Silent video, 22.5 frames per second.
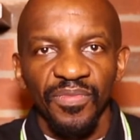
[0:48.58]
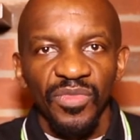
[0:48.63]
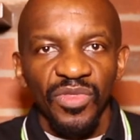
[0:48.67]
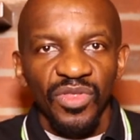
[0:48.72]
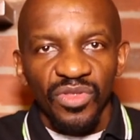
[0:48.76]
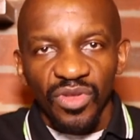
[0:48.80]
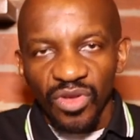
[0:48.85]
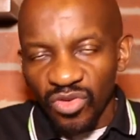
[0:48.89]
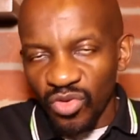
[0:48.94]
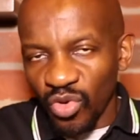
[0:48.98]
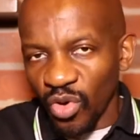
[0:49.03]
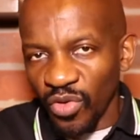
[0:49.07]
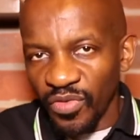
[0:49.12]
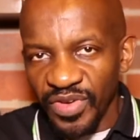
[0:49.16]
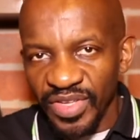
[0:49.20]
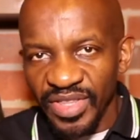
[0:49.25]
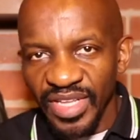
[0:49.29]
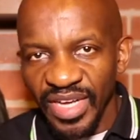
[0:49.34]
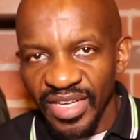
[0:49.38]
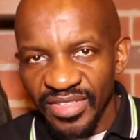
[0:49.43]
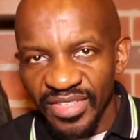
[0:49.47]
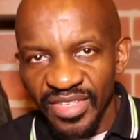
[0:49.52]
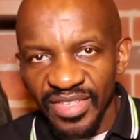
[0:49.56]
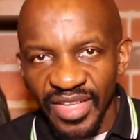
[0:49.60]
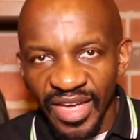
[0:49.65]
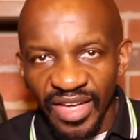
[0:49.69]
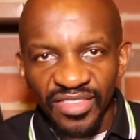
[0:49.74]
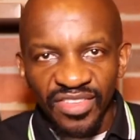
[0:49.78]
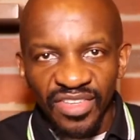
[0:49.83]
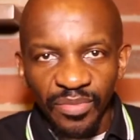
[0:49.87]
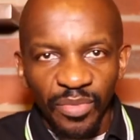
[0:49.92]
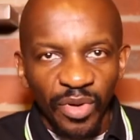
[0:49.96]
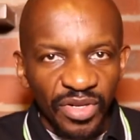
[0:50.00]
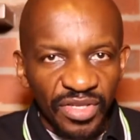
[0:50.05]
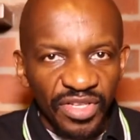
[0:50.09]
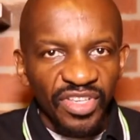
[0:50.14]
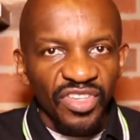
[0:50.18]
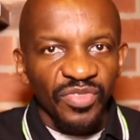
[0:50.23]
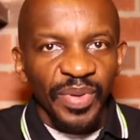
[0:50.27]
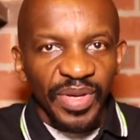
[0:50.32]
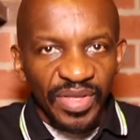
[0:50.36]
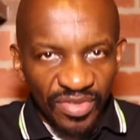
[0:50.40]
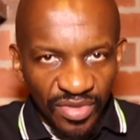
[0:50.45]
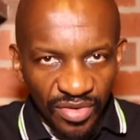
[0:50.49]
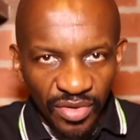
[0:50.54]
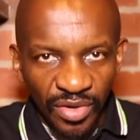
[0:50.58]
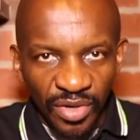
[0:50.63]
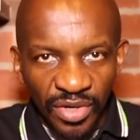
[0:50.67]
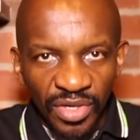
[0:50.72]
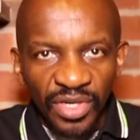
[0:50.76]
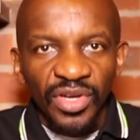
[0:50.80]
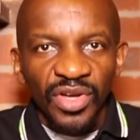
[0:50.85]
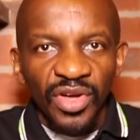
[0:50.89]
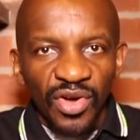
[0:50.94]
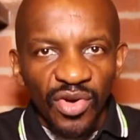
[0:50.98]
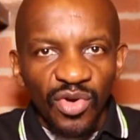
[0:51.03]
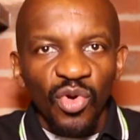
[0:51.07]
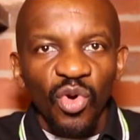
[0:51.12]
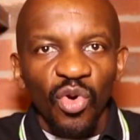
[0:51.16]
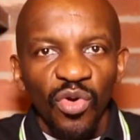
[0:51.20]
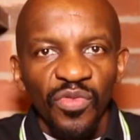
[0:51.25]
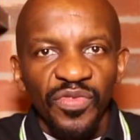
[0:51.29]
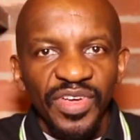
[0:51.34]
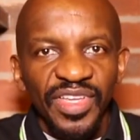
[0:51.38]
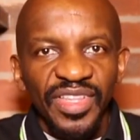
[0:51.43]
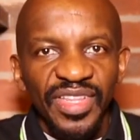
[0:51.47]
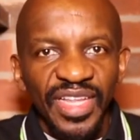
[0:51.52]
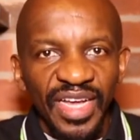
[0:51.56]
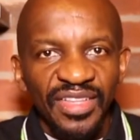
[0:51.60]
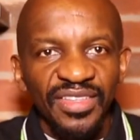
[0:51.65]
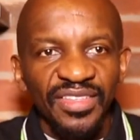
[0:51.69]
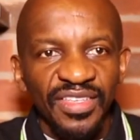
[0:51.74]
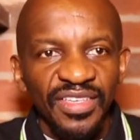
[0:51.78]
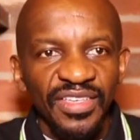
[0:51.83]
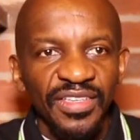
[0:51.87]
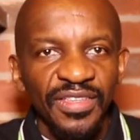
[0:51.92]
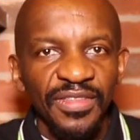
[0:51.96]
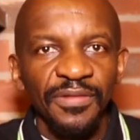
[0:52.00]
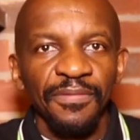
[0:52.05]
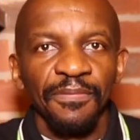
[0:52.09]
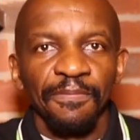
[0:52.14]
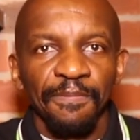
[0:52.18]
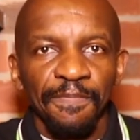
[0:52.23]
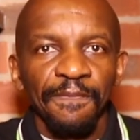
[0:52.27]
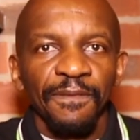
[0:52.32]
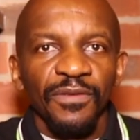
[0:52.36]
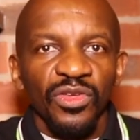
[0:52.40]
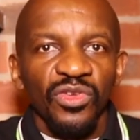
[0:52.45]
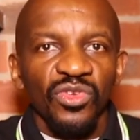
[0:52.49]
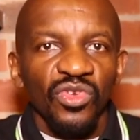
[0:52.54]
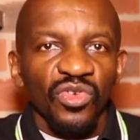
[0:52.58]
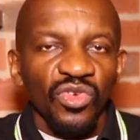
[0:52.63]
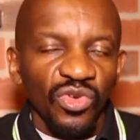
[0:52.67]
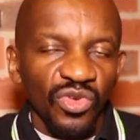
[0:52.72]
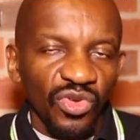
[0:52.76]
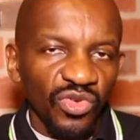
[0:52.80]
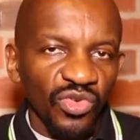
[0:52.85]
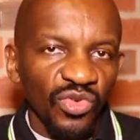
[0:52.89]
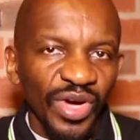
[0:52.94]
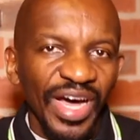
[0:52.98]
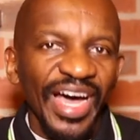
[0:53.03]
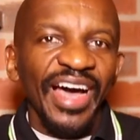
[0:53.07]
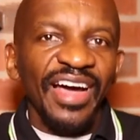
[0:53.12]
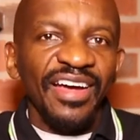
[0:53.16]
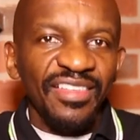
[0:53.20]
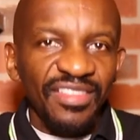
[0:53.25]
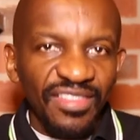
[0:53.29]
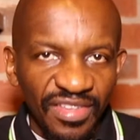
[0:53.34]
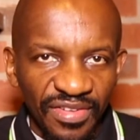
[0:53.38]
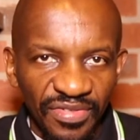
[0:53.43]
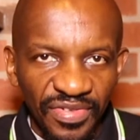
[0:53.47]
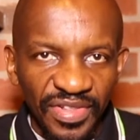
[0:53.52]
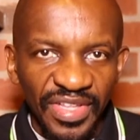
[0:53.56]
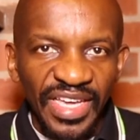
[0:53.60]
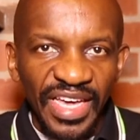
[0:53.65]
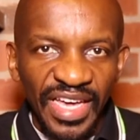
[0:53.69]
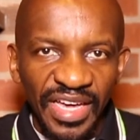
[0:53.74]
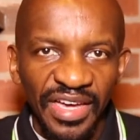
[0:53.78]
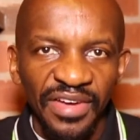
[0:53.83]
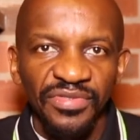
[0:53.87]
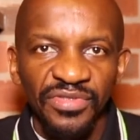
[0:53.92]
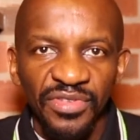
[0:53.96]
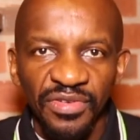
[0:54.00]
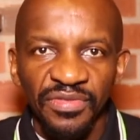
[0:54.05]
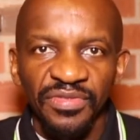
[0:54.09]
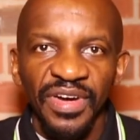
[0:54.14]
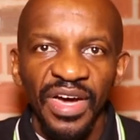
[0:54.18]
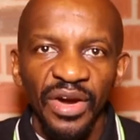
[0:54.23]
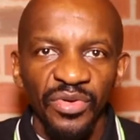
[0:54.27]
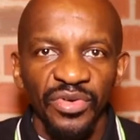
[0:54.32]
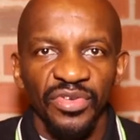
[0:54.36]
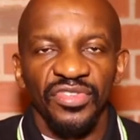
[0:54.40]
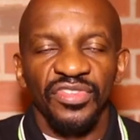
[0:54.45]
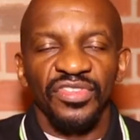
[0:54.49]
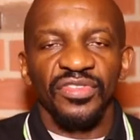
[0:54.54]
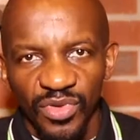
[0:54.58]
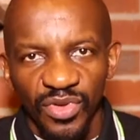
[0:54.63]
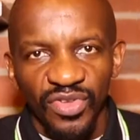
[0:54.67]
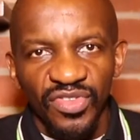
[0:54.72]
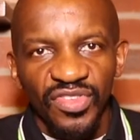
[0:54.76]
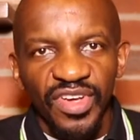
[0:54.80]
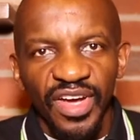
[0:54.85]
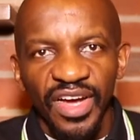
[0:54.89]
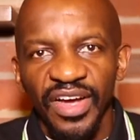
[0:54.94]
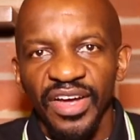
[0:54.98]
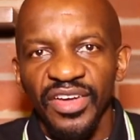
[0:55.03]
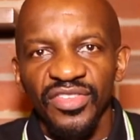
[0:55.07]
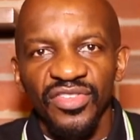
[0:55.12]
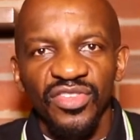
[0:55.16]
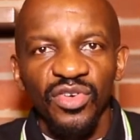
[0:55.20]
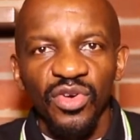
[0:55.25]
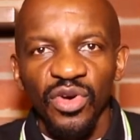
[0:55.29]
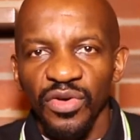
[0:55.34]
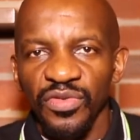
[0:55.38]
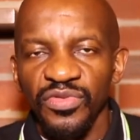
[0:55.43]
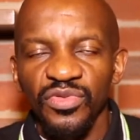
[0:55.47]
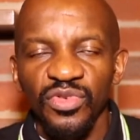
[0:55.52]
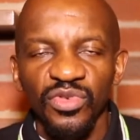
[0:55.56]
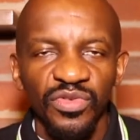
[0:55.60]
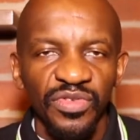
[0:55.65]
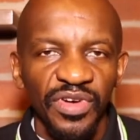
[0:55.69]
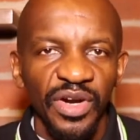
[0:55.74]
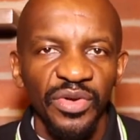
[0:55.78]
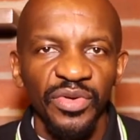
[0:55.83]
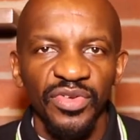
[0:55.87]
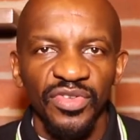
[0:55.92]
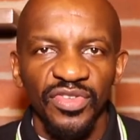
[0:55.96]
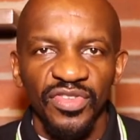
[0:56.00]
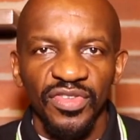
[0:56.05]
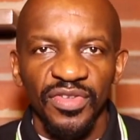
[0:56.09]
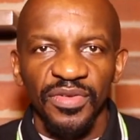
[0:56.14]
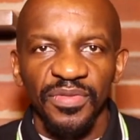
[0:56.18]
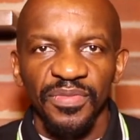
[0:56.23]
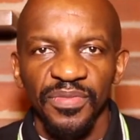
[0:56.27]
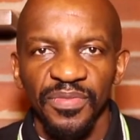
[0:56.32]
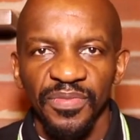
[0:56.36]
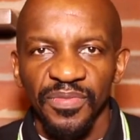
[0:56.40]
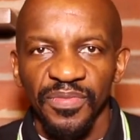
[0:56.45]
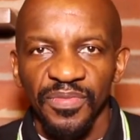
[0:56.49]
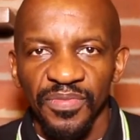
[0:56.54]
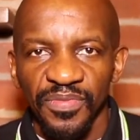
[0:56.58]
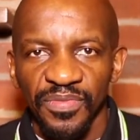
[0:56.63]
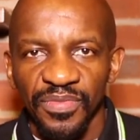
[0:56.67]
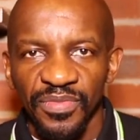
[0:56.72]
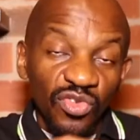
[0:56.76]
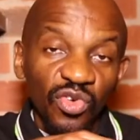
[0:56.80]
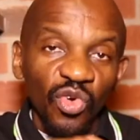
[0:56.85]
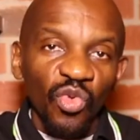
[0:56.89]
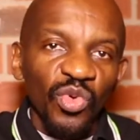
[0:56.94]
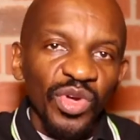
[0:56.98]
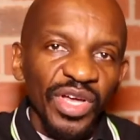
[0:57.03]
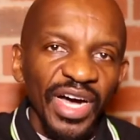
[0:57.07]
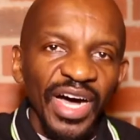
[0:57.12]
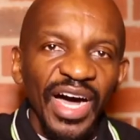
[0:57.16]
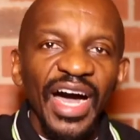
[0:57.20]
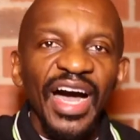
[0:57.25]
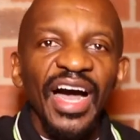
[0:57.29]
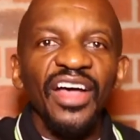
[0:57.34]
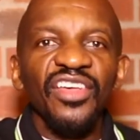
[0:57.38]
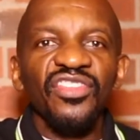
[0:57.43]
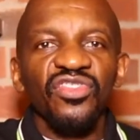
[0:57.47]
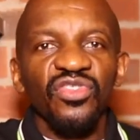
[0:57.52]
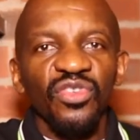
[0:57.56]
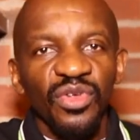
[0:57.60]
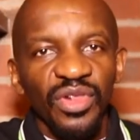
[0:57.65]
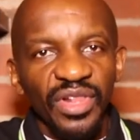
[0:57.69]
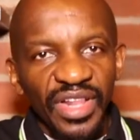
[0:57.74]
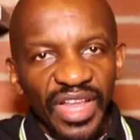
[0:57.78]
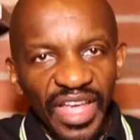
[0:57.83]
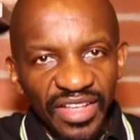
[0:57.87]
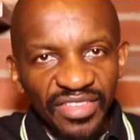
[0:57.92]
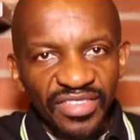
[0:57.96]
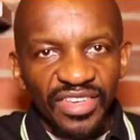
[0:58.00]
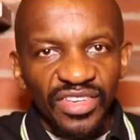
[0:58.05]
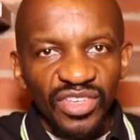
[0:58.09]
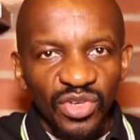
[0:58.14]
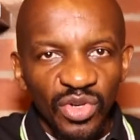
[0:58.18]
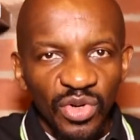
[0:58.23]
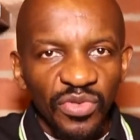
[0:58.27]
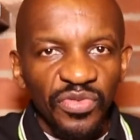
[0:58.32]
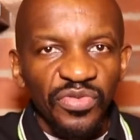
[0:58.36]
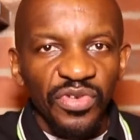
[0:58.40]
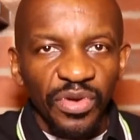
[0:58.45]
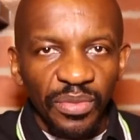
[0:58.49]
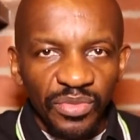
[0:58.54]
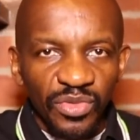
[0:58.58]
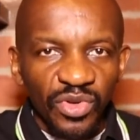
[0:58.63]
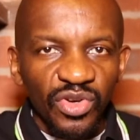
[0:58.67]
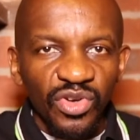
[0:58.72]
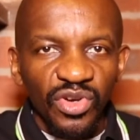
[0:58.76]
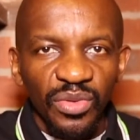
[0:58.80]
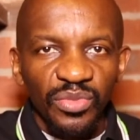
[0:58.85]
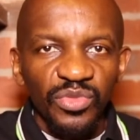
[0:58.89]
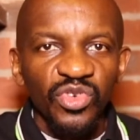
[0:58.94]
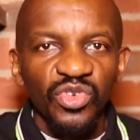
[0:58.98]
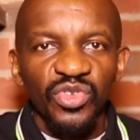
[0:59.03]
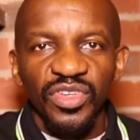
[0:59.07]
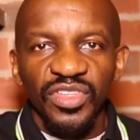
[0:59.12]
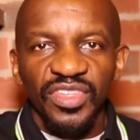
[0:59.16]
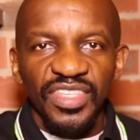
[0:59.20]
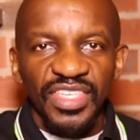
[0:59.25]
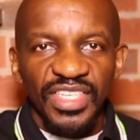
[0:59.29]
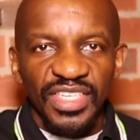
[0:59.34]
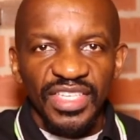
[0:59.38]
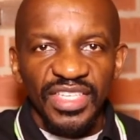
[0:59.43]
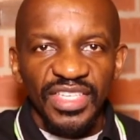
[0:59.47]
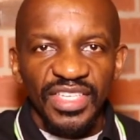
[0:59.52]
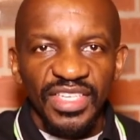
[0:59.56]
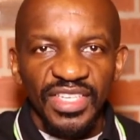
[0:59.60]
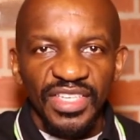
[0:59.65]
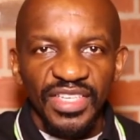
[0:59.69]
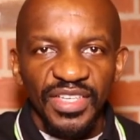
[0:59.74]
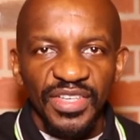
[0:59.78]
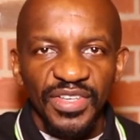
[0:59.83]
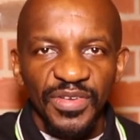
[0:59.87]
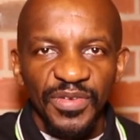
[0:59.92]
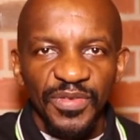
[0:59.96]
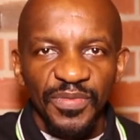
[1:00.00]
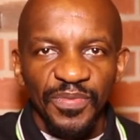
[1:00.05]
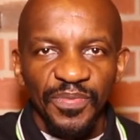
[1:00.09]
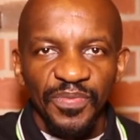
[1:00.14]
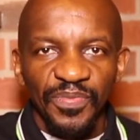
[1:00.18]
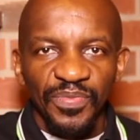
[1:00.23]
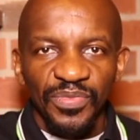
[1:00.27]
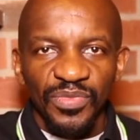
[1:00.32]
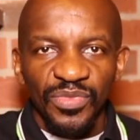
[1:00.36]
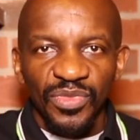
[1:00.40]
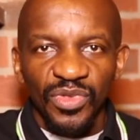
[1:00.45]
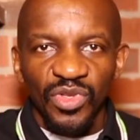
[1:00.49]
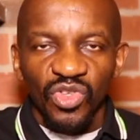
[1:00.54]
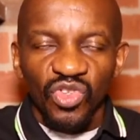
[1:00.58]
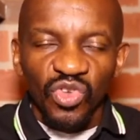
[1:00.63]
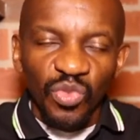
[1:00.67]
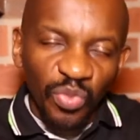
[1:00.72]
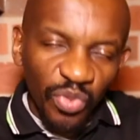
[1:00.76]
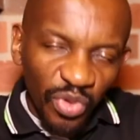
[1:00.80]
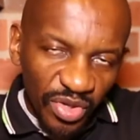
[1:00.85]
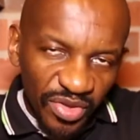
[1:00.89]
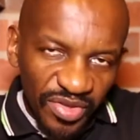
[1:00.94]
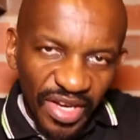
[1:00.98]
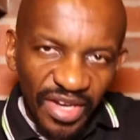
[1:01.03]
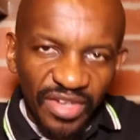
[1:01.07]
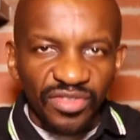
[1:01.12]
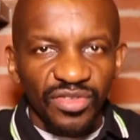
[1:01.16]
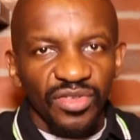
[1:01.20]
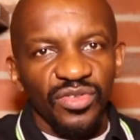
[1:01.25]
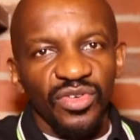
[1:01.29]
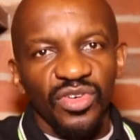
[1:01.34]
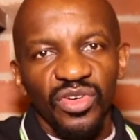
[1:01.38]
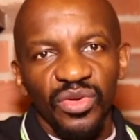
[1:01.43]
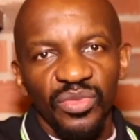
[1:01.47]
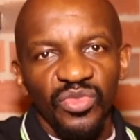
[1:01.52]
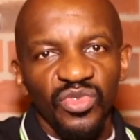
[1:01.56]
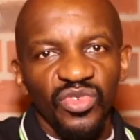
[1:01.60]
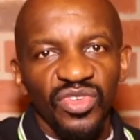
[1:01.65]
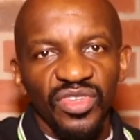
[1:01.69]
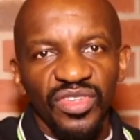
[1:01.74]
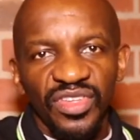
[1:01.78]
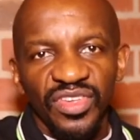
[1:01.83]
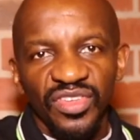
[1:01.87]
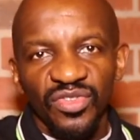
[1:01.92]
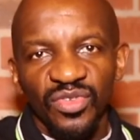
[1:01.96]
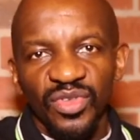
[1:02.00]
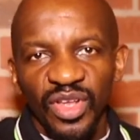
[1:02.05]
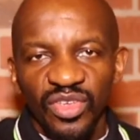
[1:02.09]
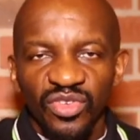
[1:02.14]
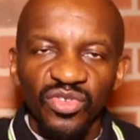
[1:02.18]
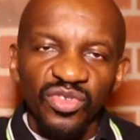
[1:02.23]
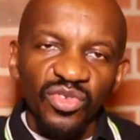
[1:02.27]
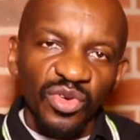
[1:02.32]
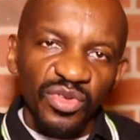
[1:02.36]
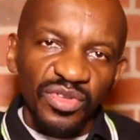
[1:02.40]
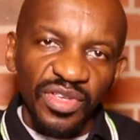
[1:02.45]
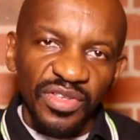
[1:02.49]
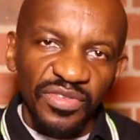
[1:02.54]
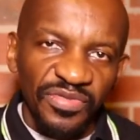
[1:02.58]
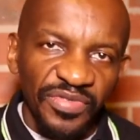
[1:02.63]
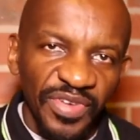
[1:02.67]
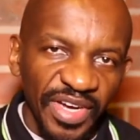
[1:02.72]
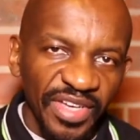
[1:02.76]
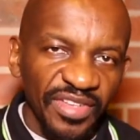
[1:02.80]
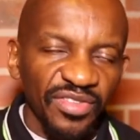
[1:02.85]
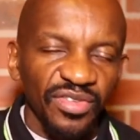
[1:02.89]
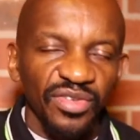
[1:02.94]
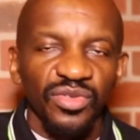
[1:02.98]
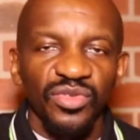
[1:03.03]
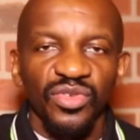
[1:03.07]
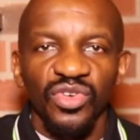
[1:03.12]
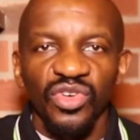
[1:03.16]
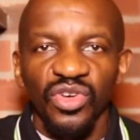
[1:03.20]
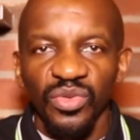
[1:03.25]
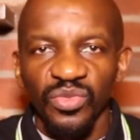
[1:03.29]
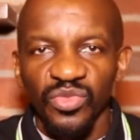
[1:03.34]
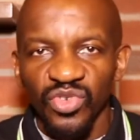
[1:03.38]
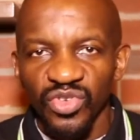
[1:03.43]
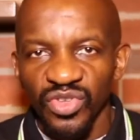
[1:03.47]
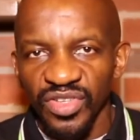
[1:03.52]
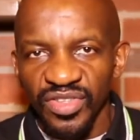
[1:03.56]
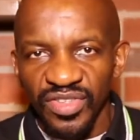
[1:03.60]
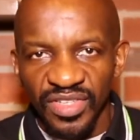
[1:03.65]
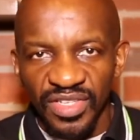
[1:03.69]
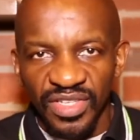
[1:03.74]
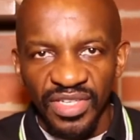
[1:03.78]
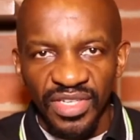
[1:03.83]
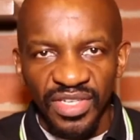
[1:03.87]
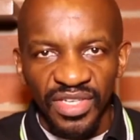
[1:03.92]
Not COVID-19 antibodies, but COVID-19, you actively have the virus, the SARS-CoV-2 virus. So we are isolating you from the community to protect the community so that you don't infect the community.